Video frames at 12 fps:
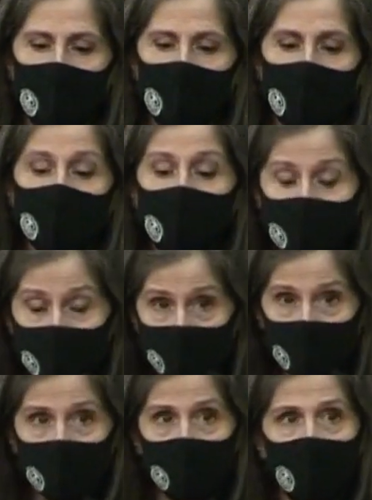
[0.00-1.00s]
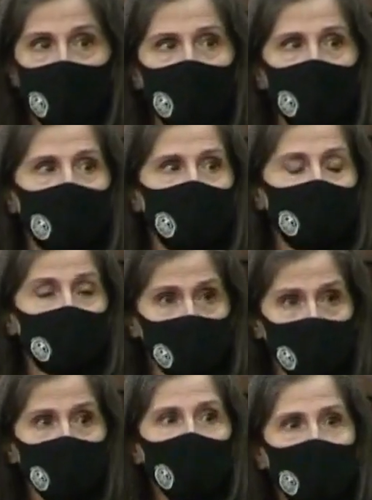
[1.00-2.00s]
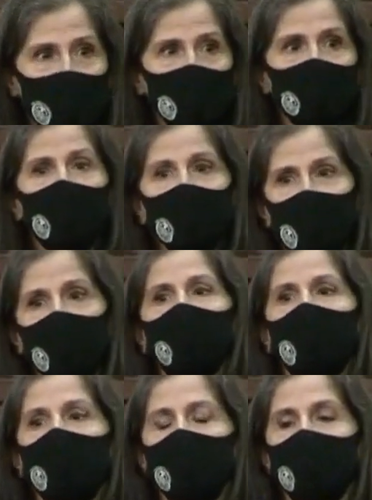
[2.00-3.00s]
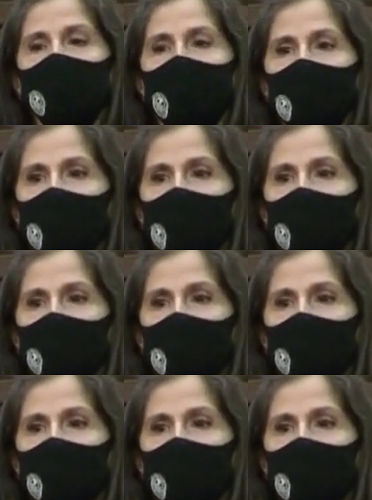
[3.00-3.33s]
Secondly, if two nonprofits